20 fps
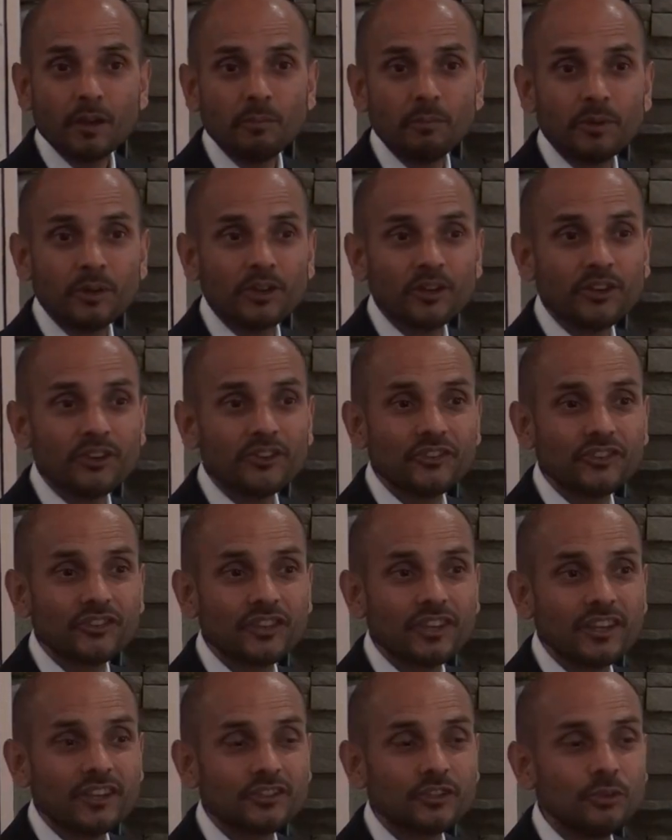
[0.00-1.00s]

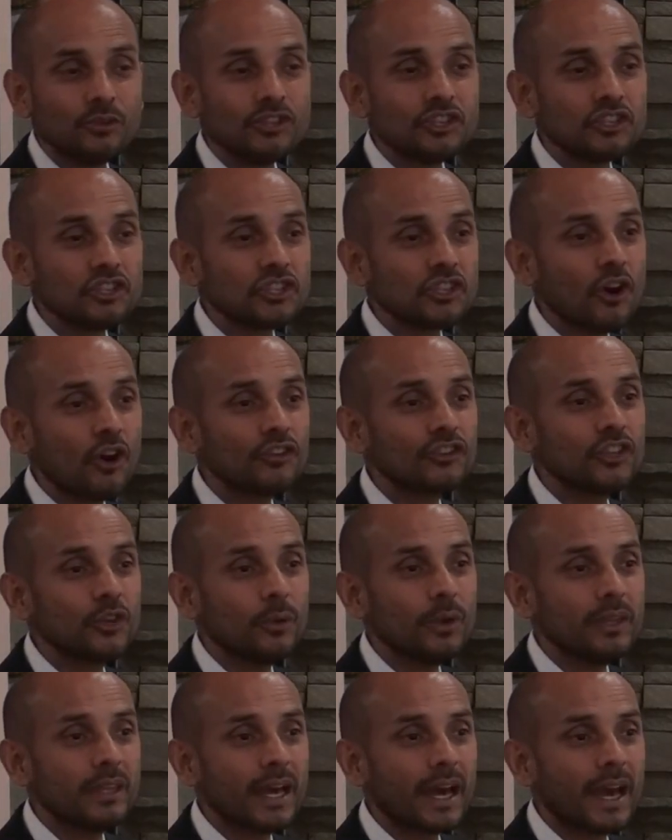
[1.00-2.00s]
Because as soon as you start
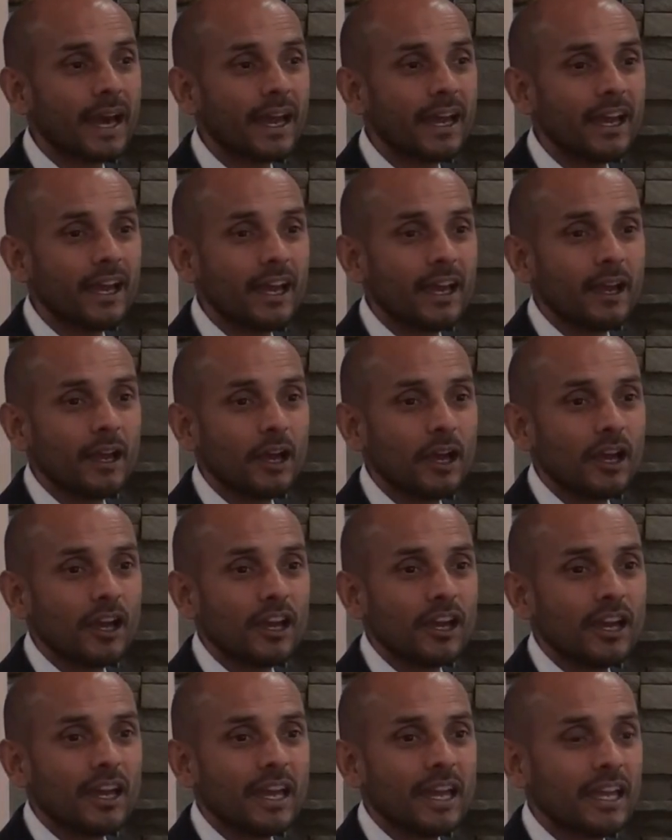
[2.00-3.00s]
doing that,
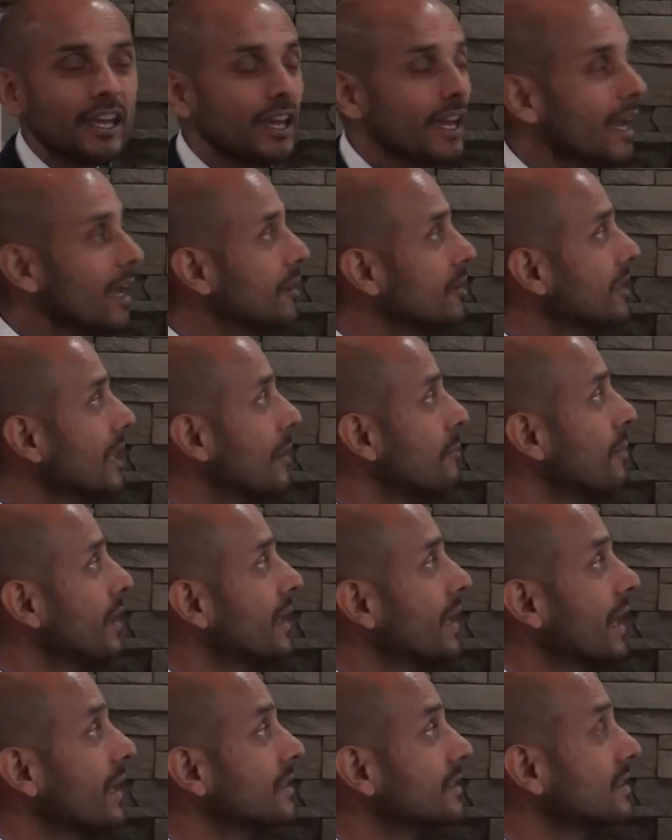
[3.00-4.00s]
it
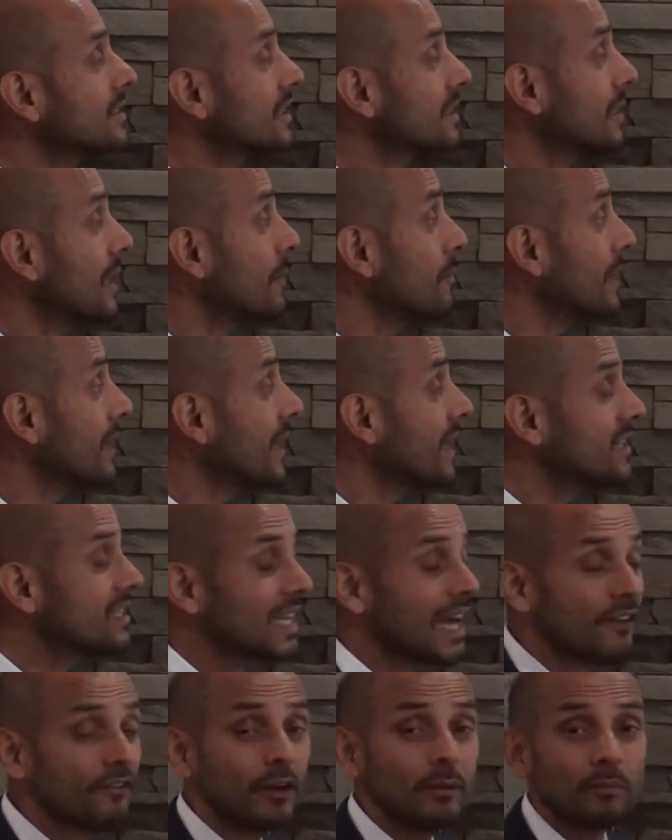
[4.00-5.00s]
begins
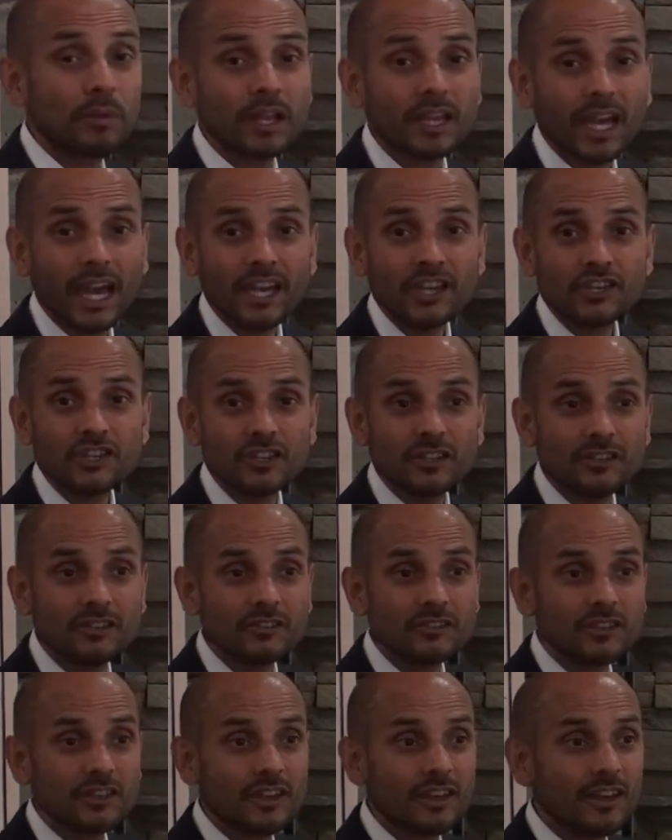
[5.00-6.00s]
to have
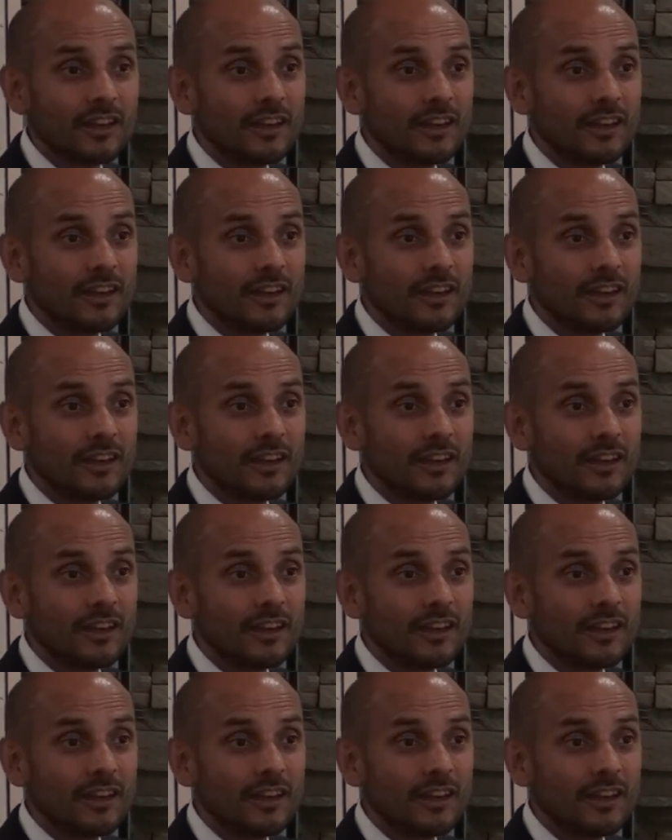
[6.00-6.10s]
implications.